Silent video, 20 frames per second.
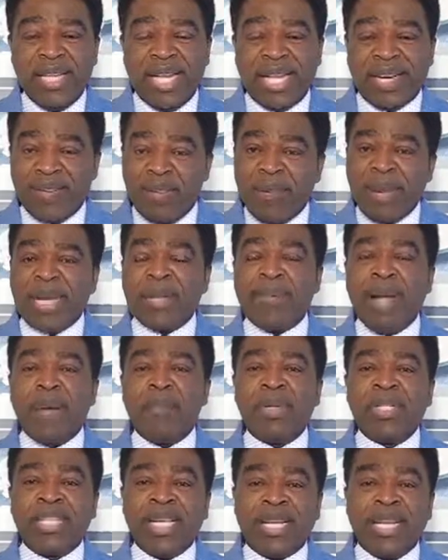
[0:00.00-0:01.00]
Remember, the
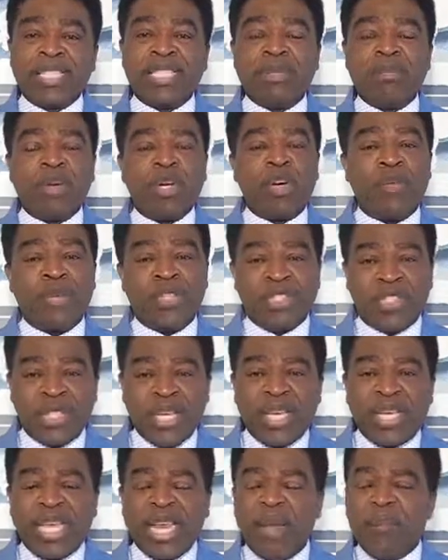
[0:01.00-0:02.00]
Bible declares in the book of
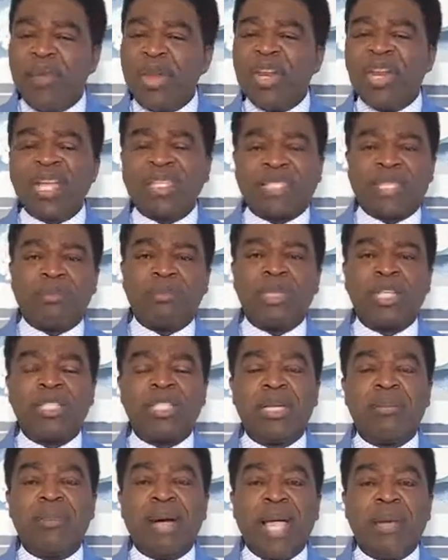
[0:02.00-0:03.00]
Ezekiel and many other
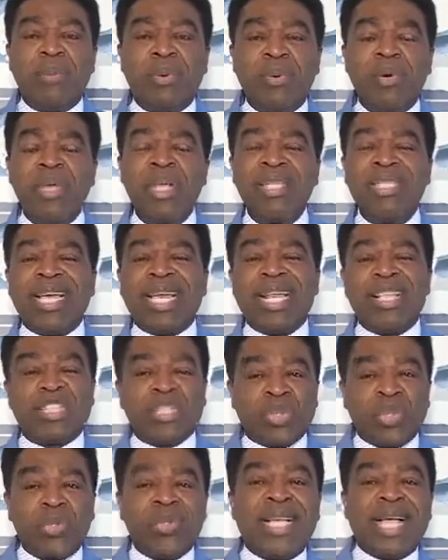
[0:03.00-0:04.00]
scriptures in the Bible that the
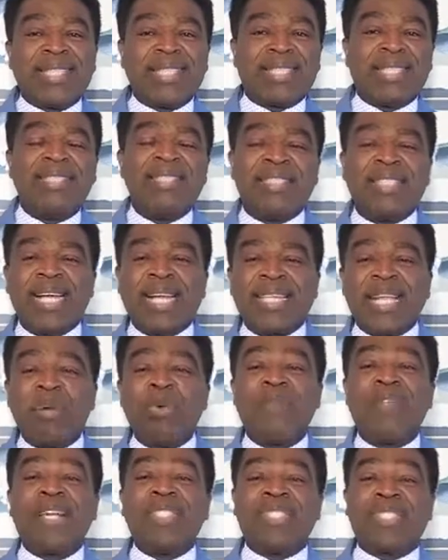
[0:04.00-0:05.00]
soul that sins shall die,
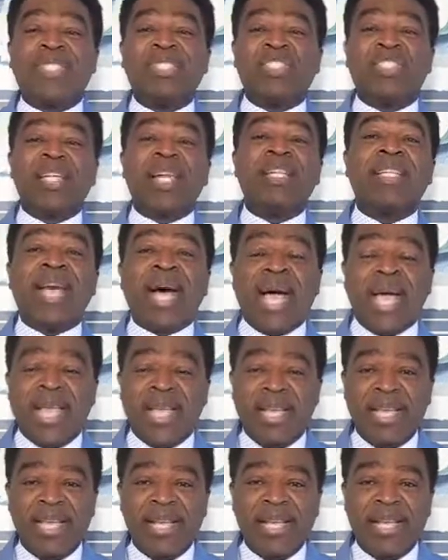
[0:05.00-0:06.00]
whoever sins shall
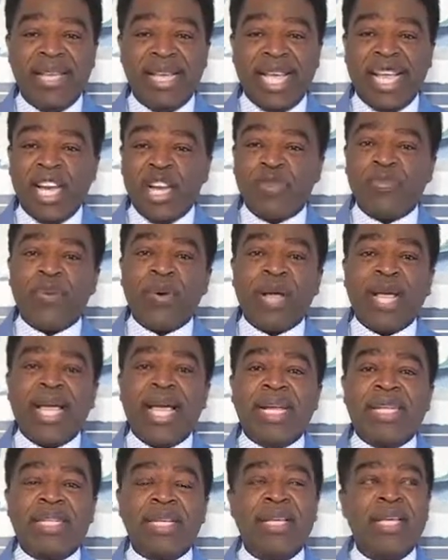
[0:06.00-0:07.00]
die. Okay, don't
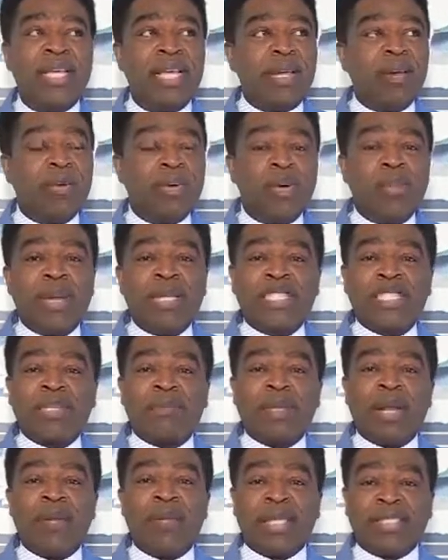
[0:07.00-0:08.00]
forget, in Romans
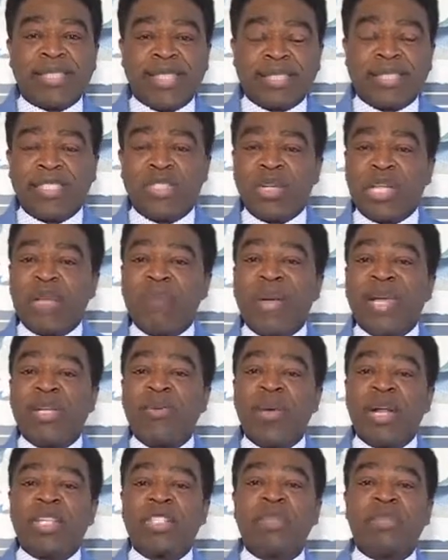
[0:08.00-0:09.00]
chapter number 6, he's talking about
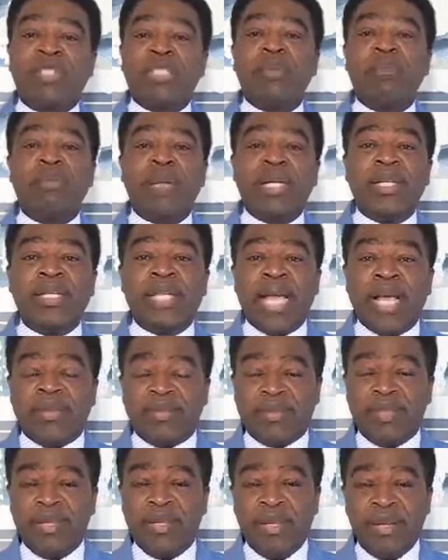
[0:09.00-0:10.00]
the wages of sin being
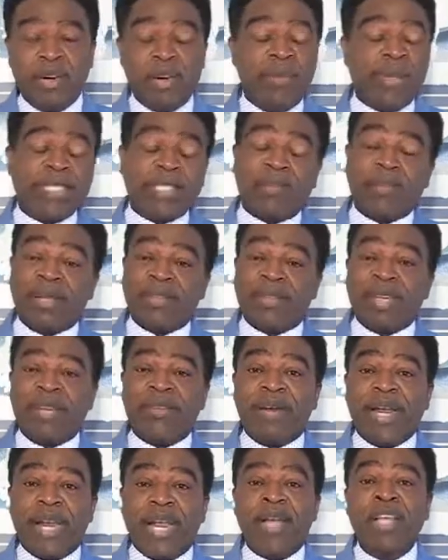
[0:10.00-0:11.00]
death. Romans chapter
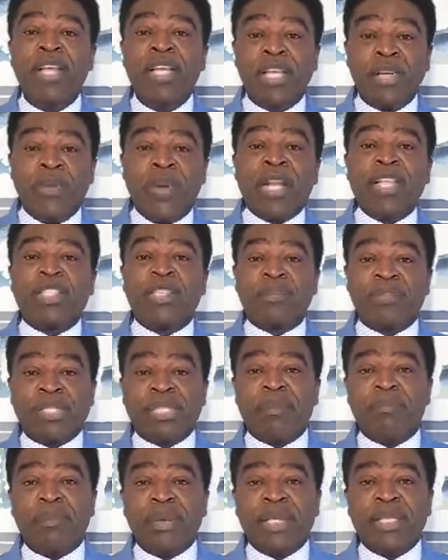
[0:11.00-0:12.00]
3, rather, the wages of
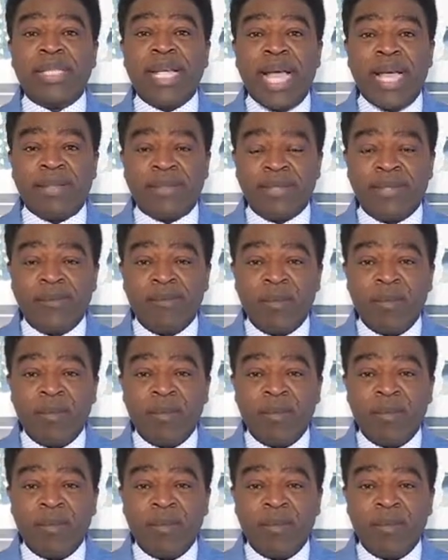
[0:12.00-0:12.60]
sin being death.